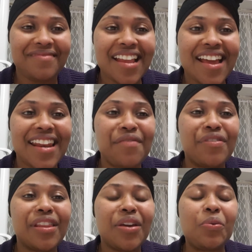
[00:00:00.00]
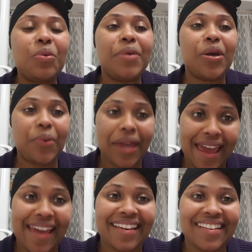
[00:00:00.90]
And everything will be
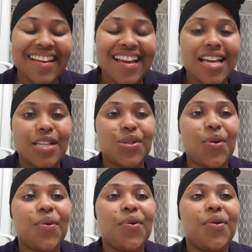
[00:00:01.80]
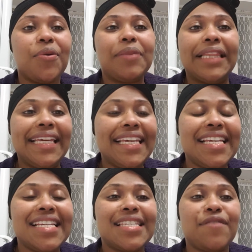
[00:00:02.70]
okay. So please,